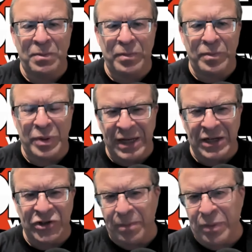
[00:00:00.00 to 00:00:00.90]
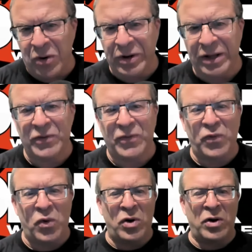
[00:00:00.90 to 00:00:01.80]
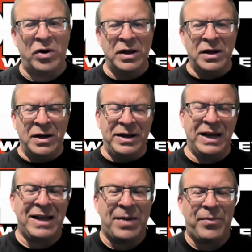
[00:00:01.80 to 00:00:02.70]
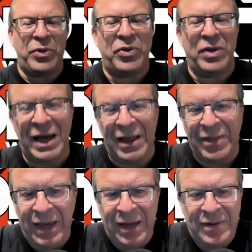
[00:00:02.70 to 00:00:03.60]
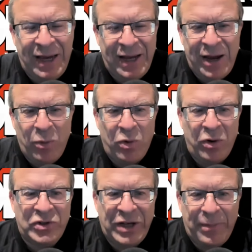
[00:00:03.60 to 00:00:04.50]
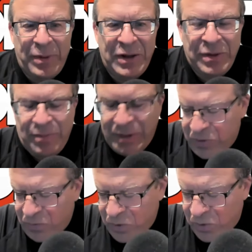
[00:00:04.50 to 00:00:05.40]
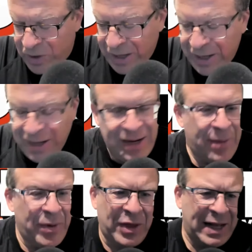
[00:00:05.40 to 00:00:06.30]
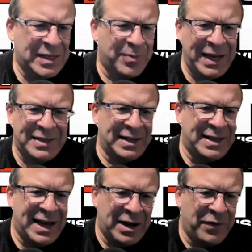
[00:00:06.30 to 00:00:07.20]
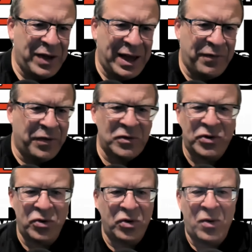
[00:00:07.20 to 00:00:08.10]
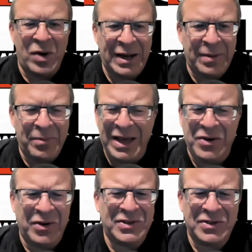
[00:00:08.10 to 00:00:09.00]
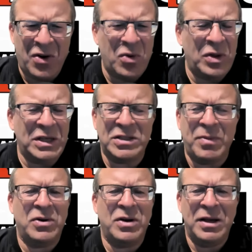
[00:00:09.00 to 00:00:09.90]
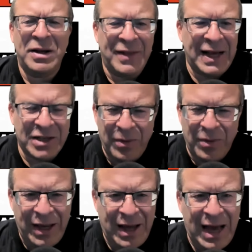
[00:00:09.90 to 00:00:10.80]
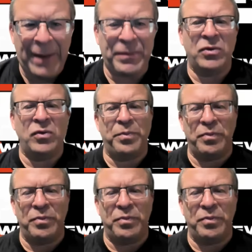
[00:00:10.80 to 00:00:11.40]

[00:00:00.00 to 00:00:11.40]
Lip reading: potential opponent for Nick Nemeth and the TNA World Championship down the road. Nemeth against Mike Santana. If those two go at it, my goodness, holy smoke, that's going to be an absolute.